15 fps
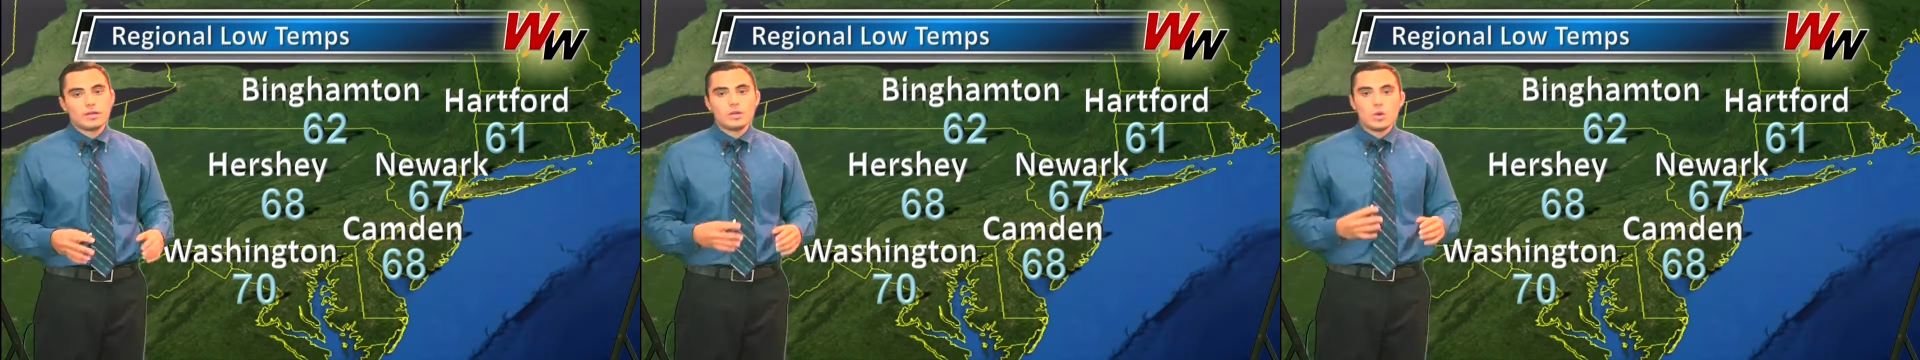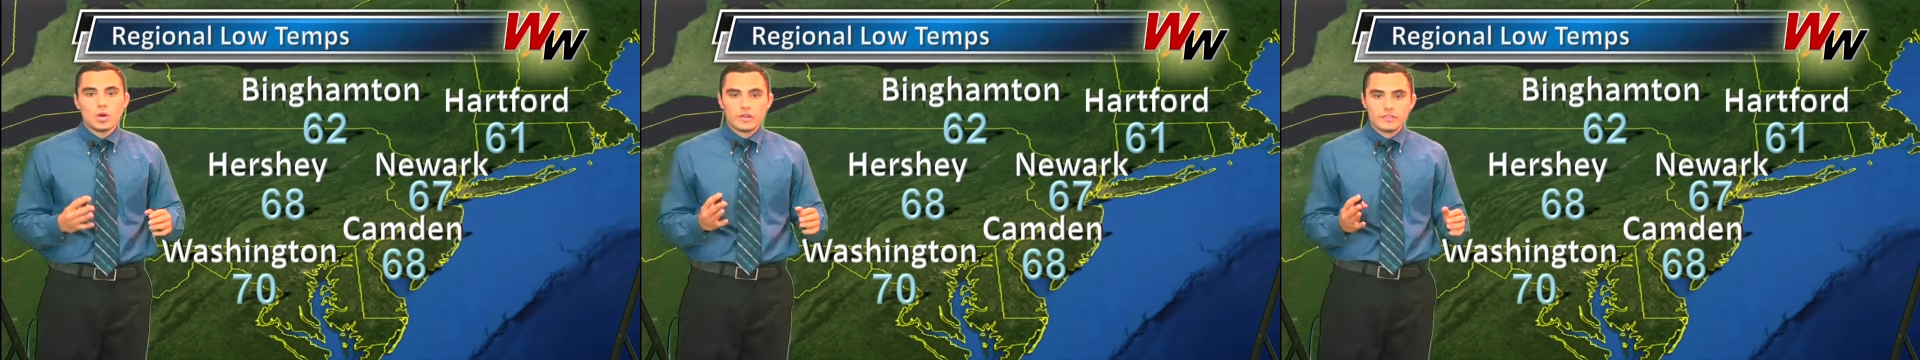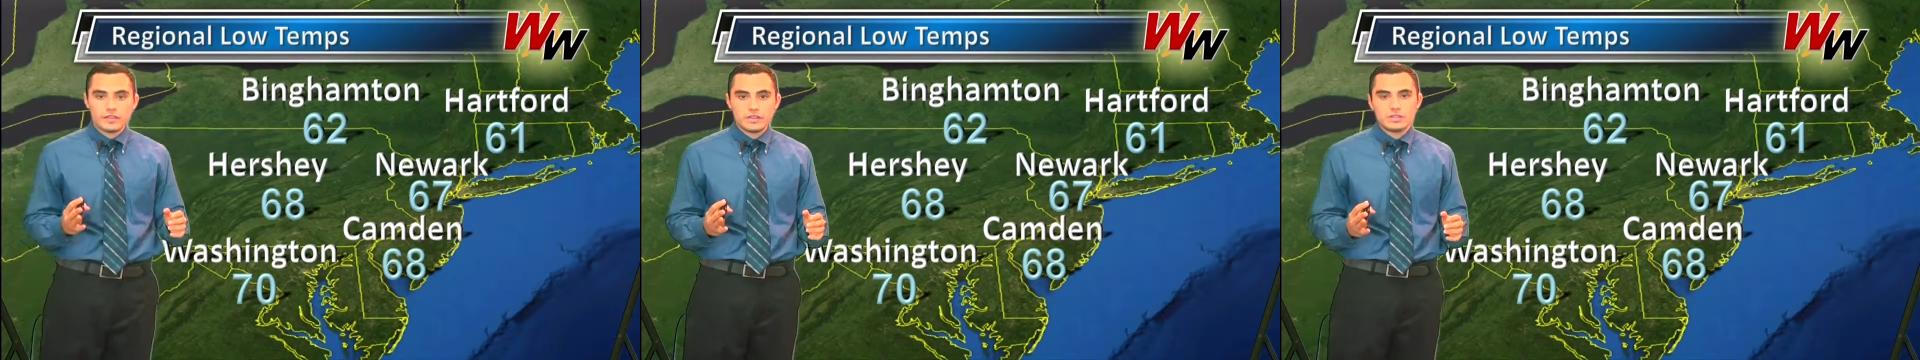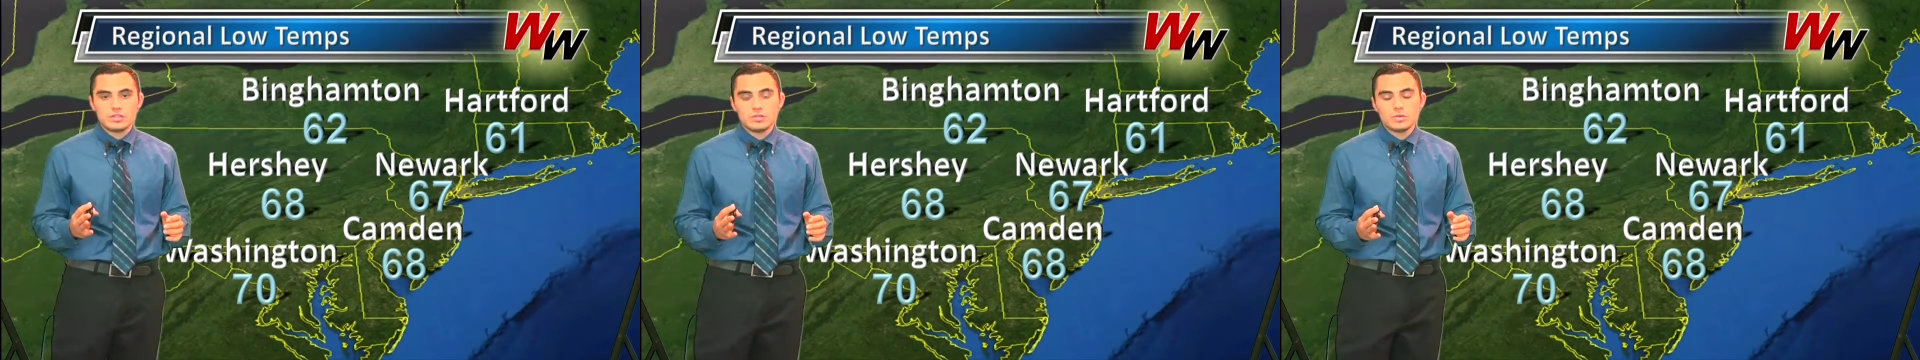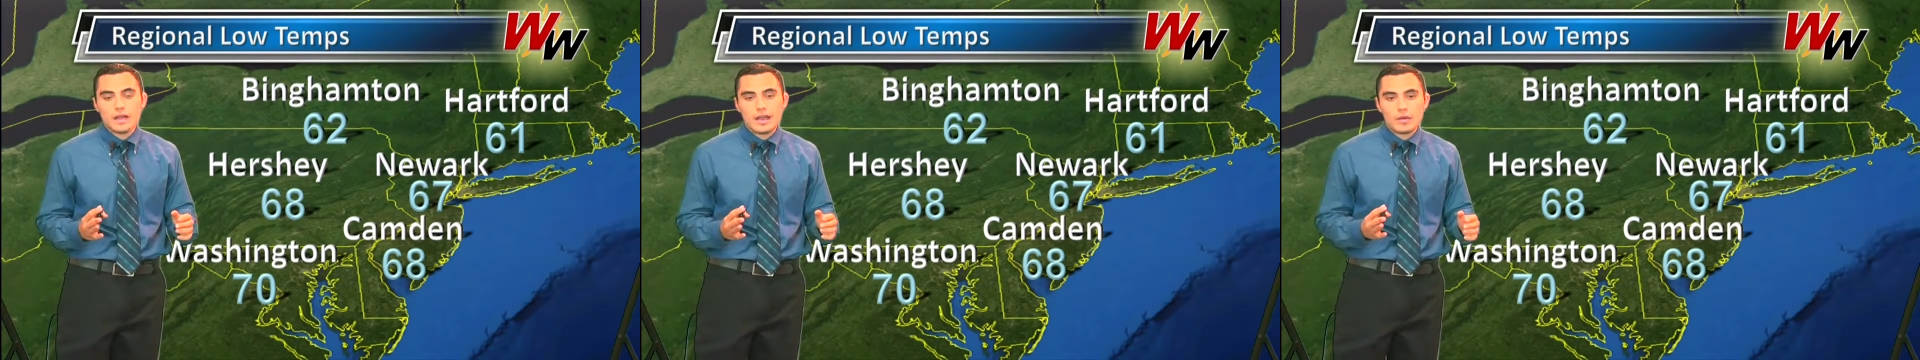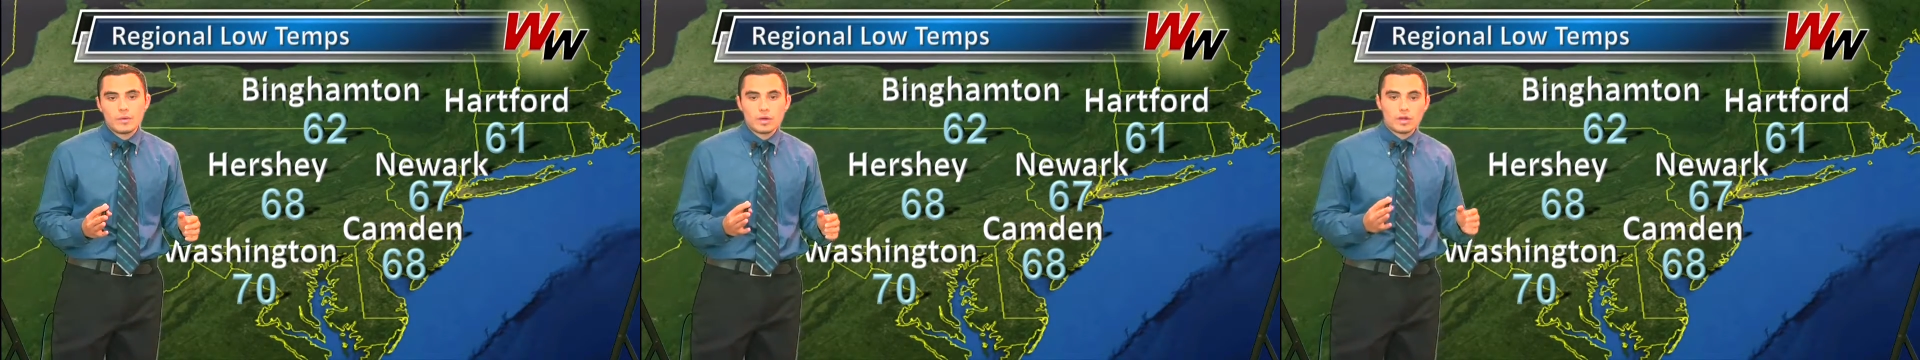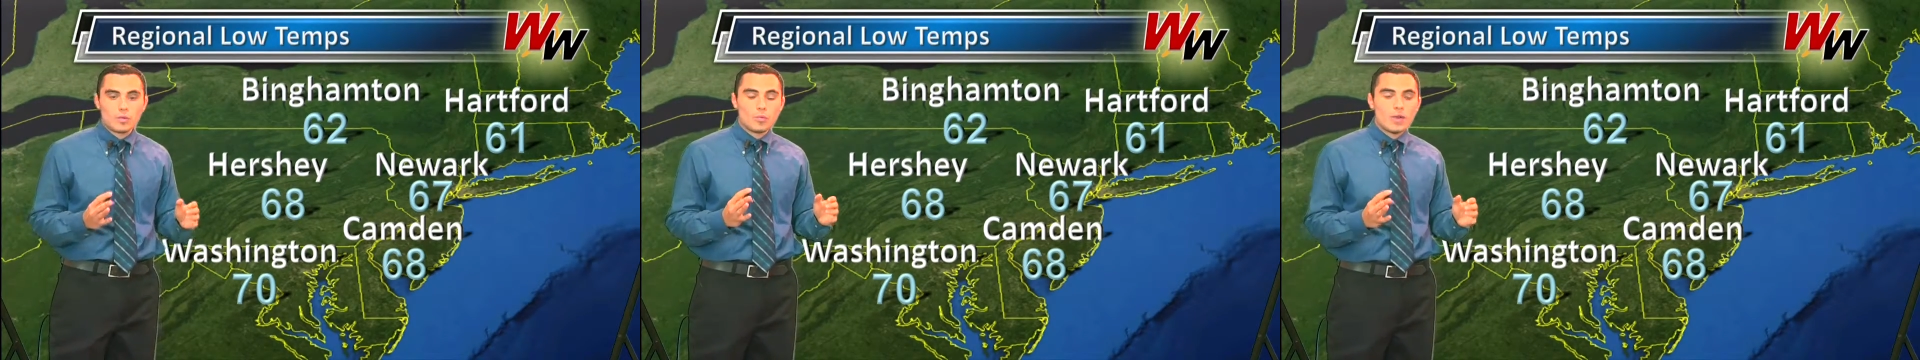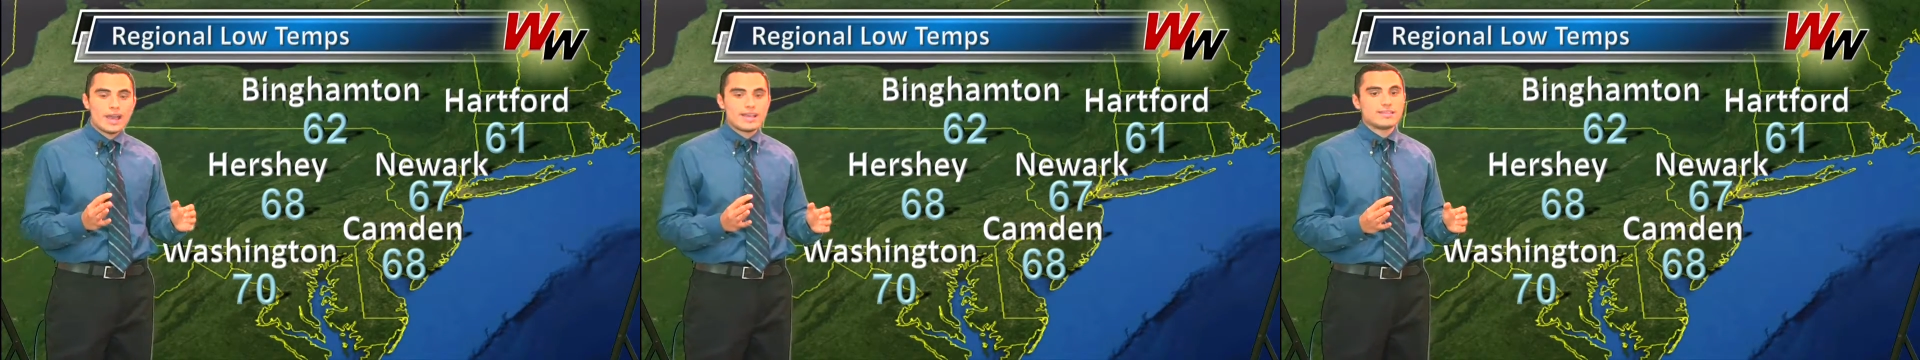north and 2 hour
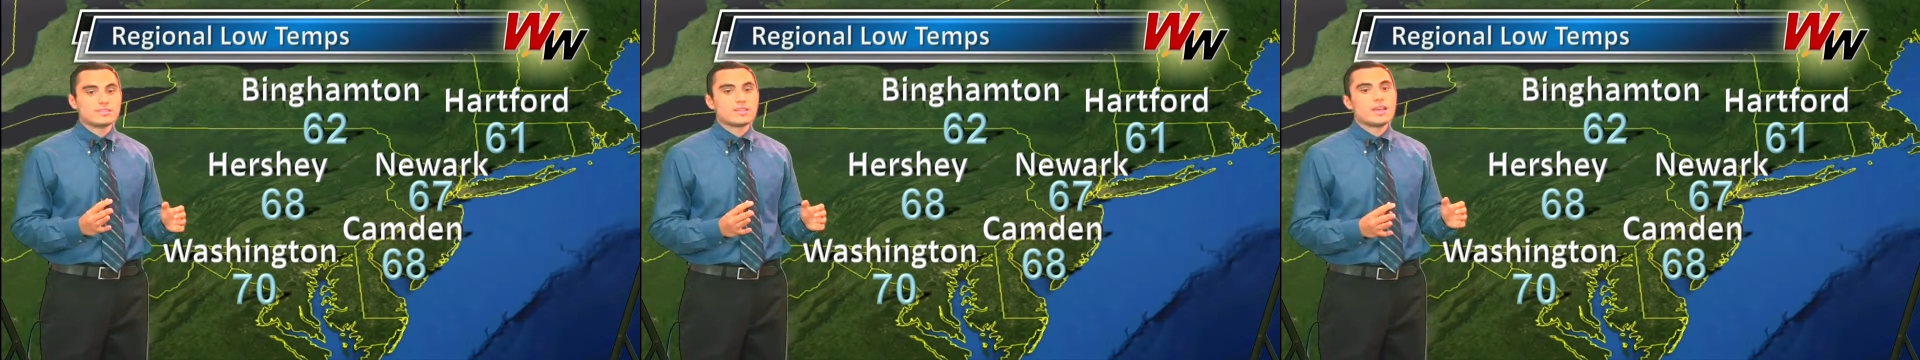west.